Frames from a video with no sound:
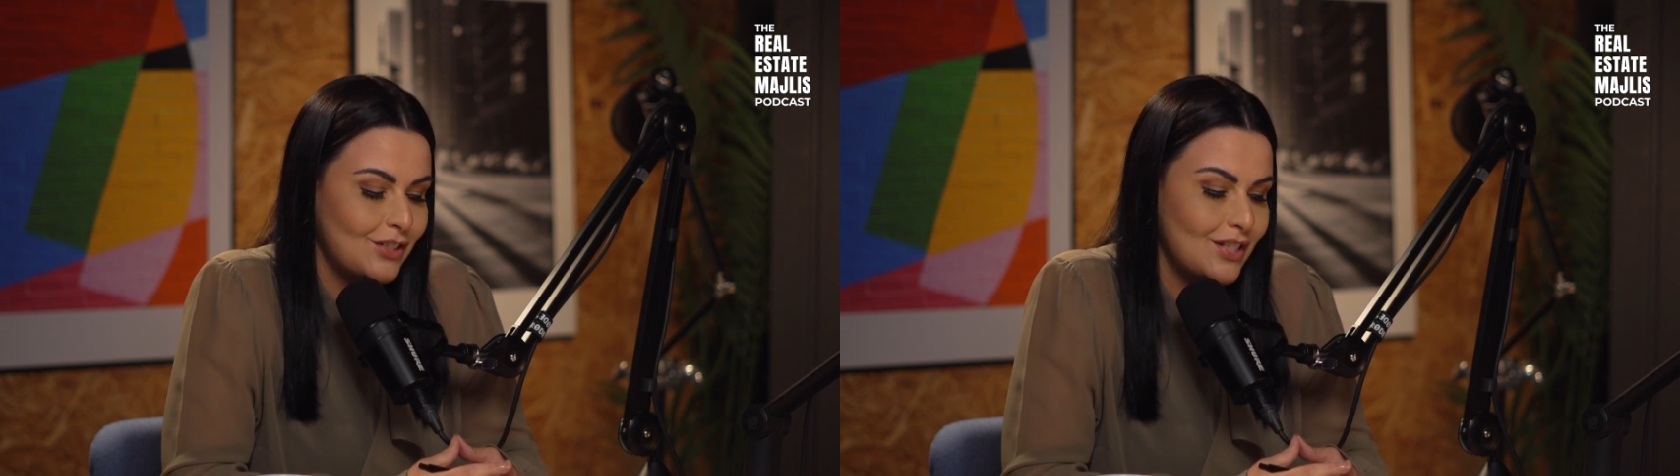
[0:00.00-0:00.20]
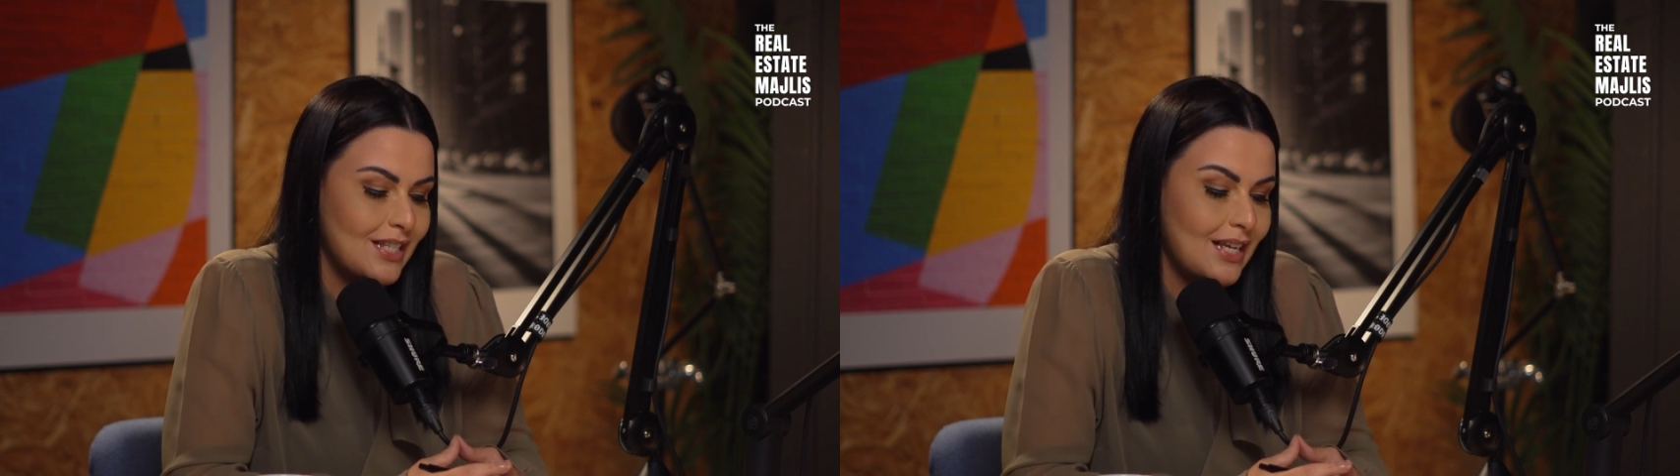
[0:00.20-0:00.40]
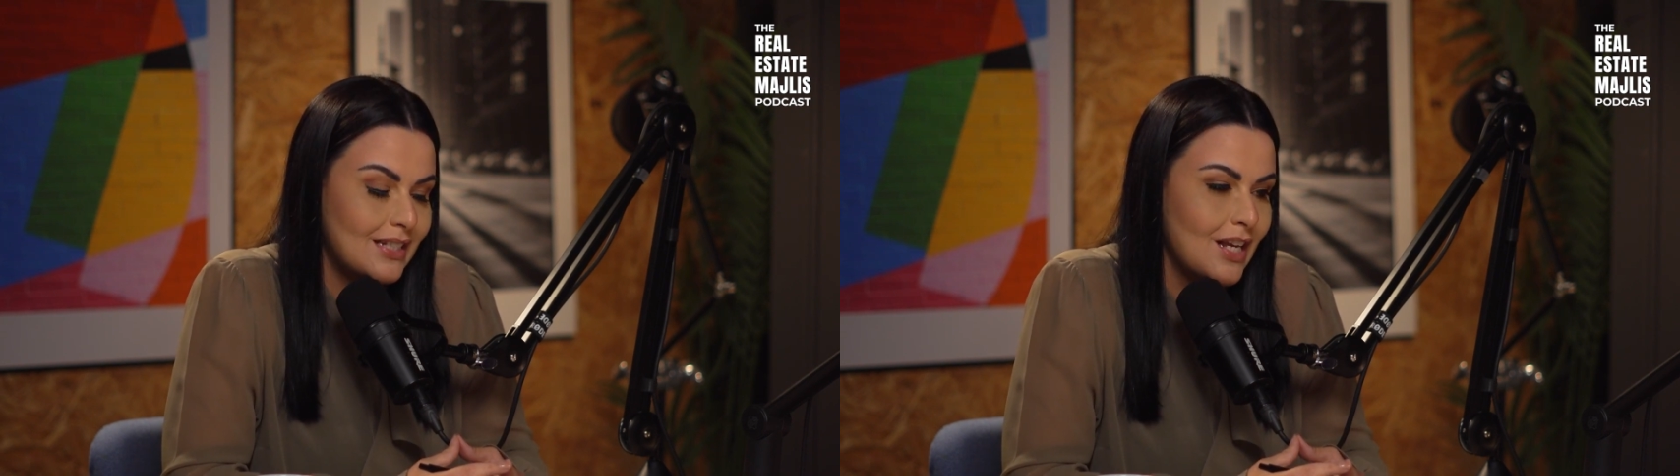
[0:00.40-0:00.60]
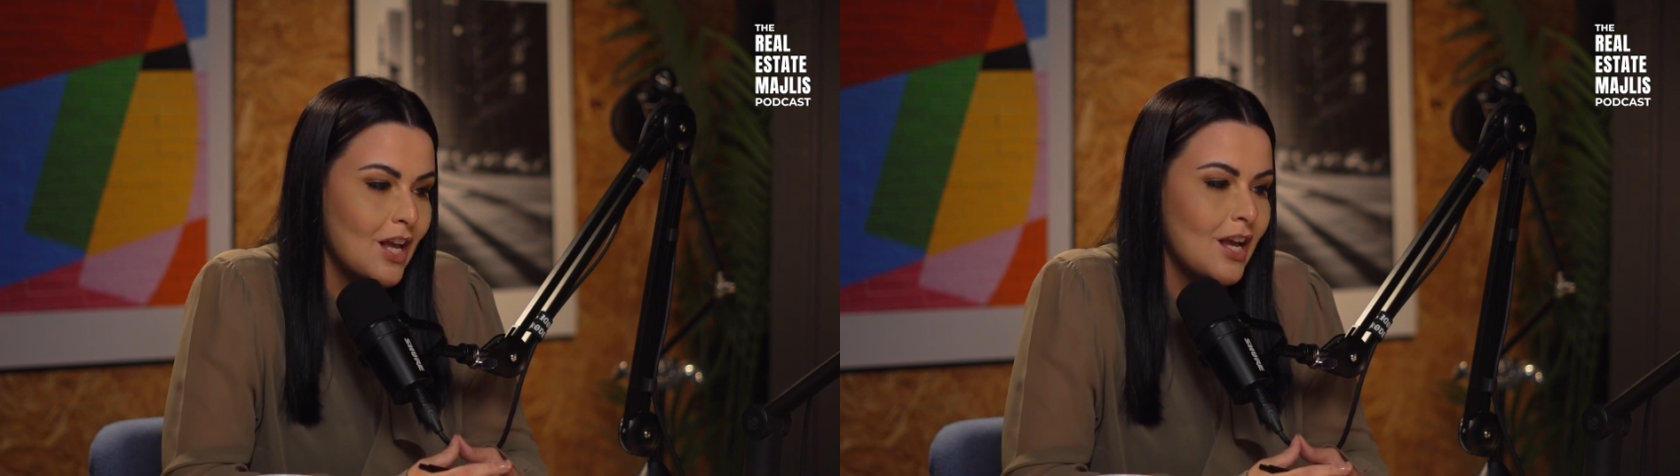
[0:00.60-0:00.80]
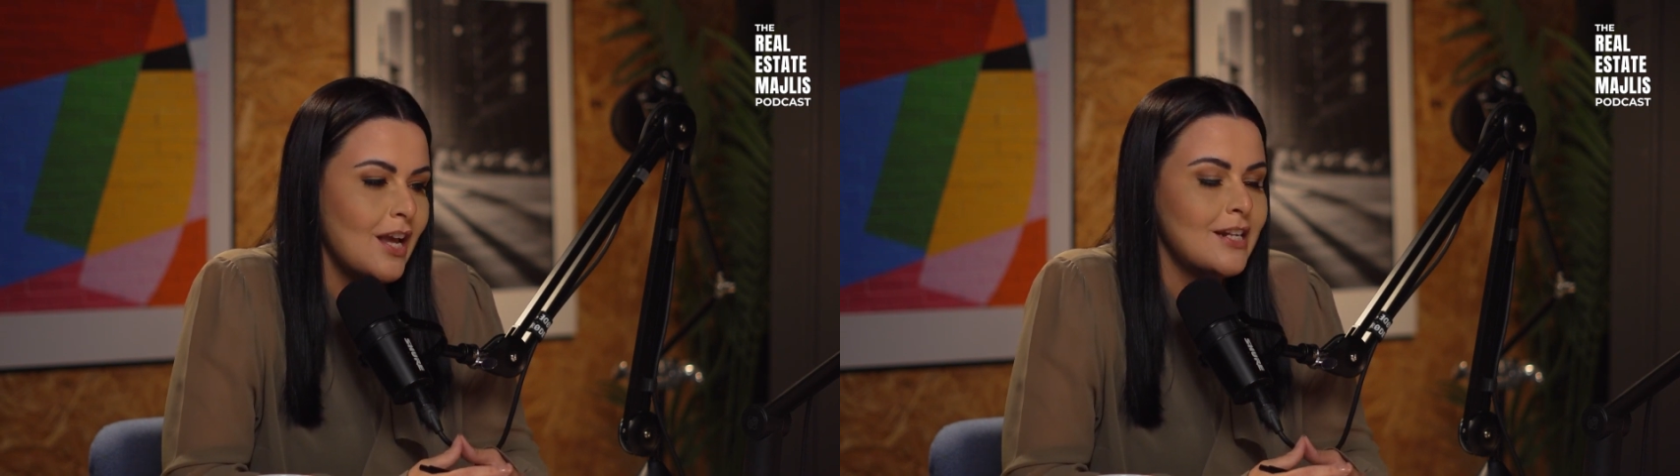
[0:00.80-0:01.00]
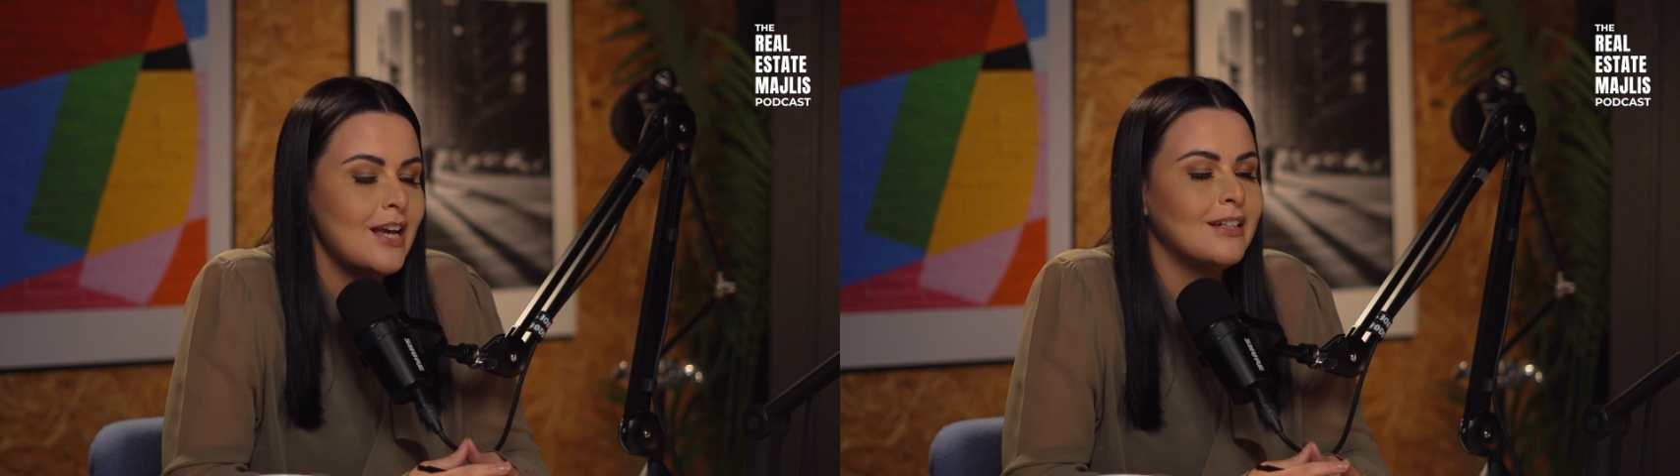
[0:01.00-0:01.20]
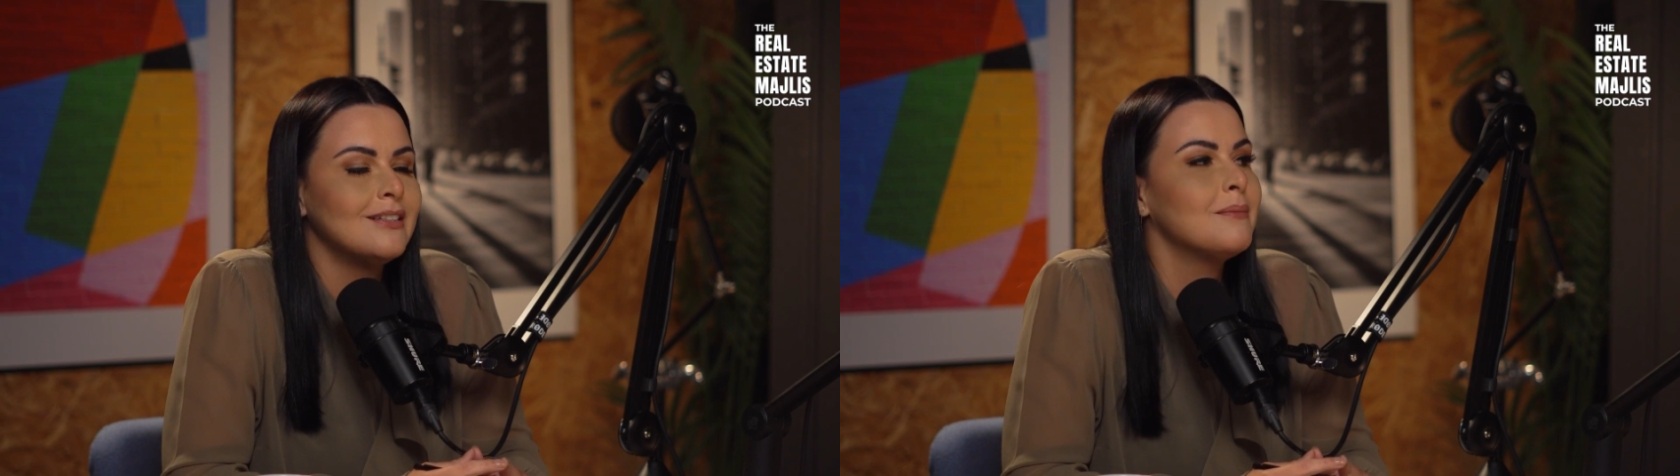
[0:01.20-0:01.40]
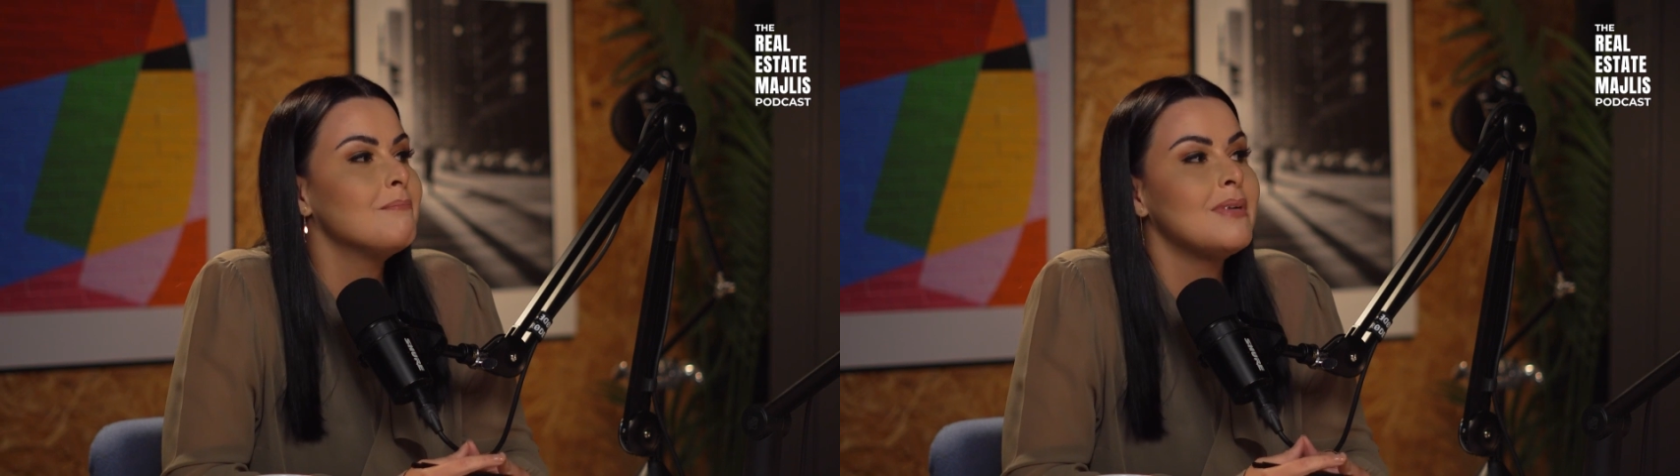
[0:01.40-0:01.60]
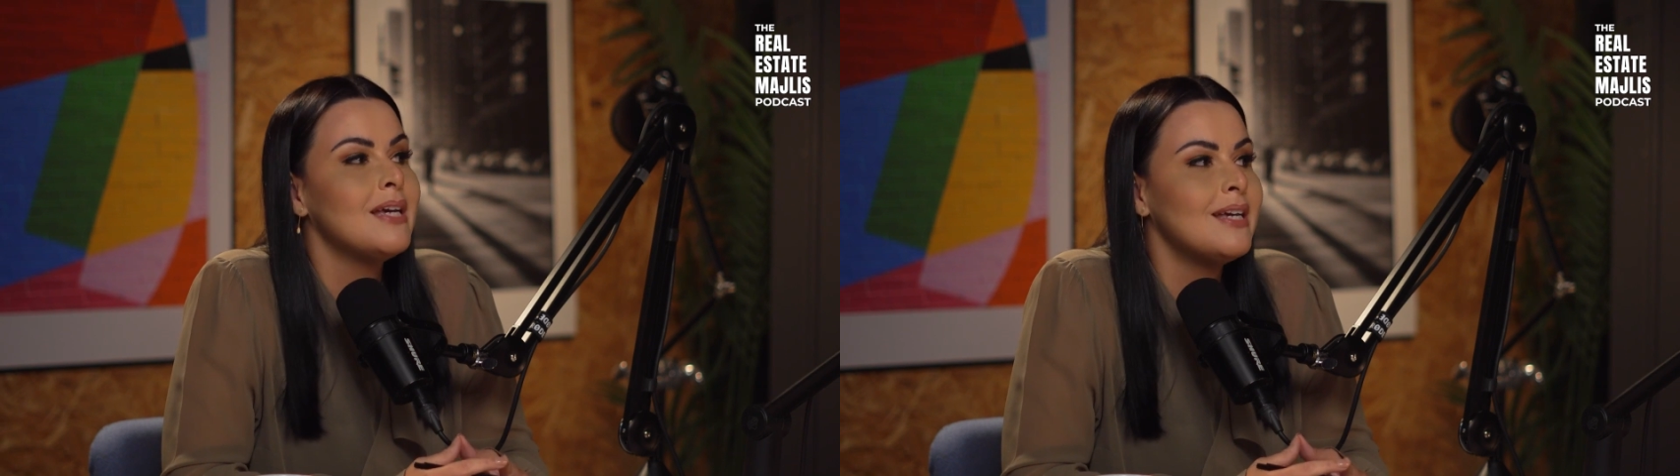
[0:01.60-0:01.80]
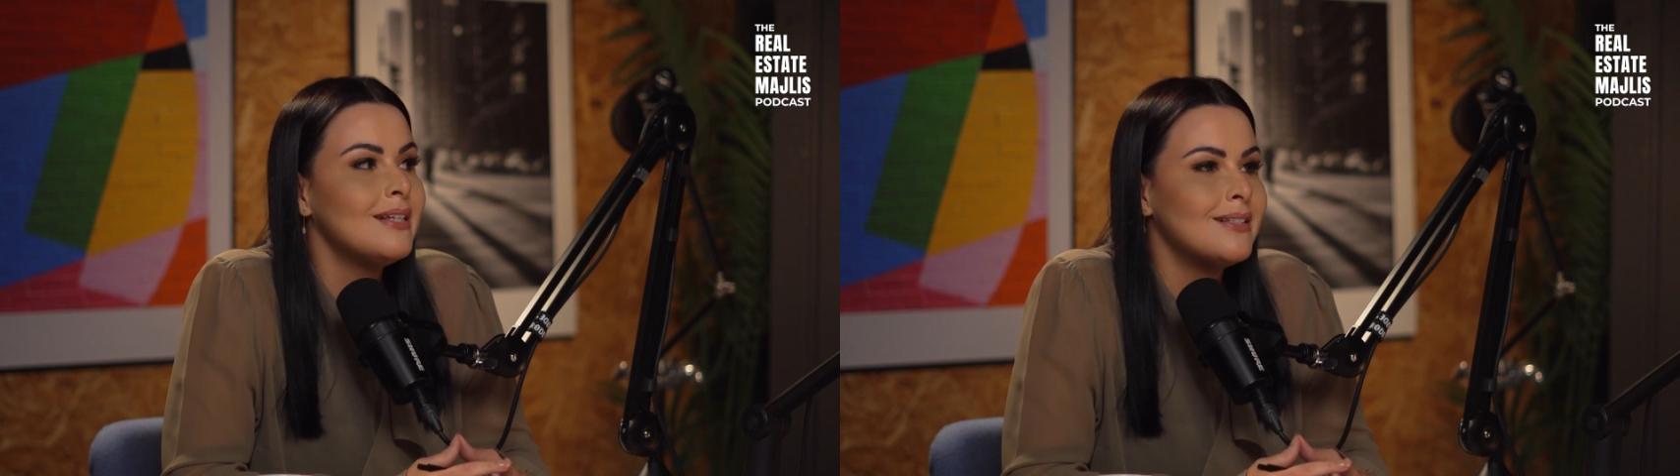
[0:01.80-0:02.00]
She said, and it had an
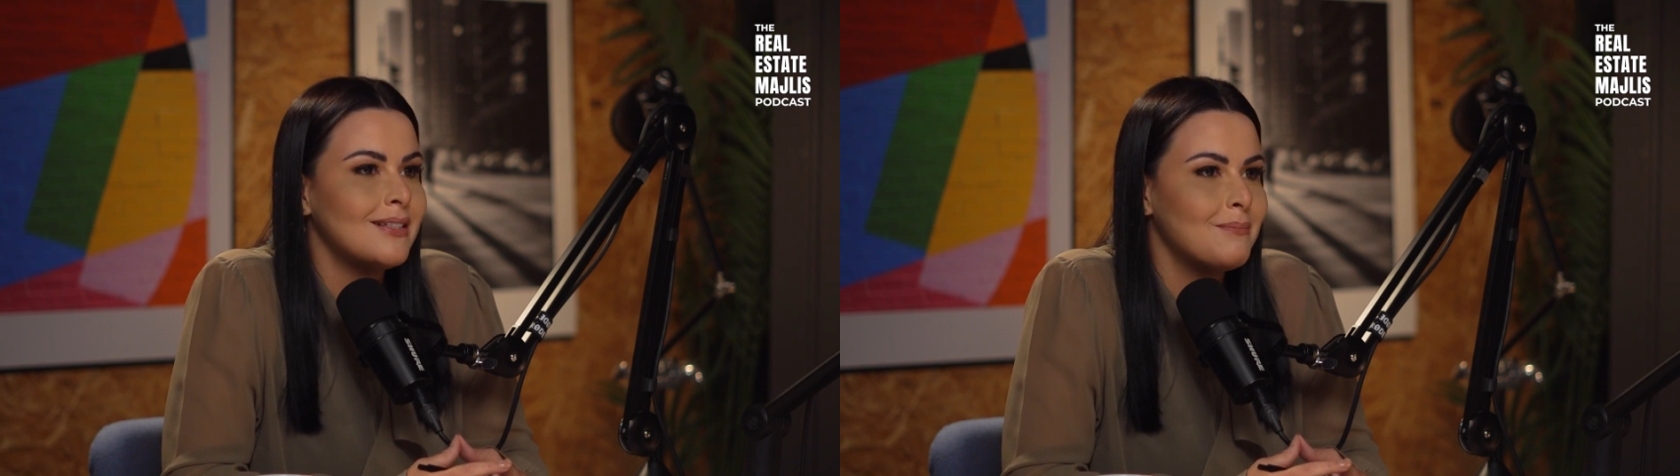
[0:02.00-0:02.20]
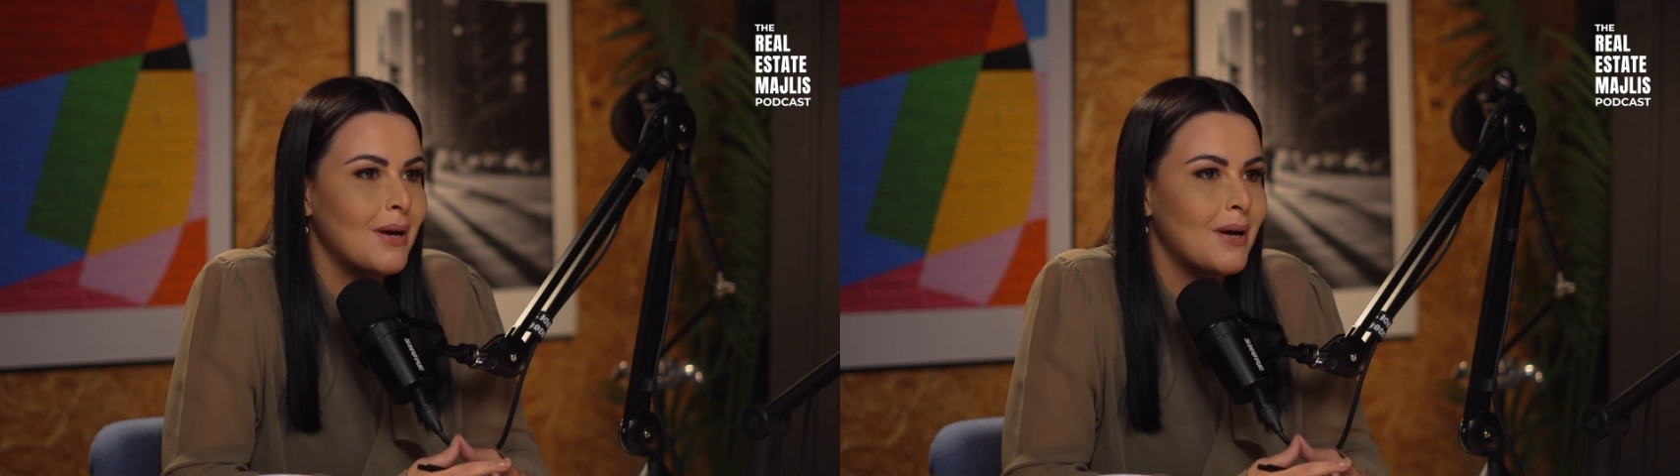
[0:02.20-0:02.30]
amazing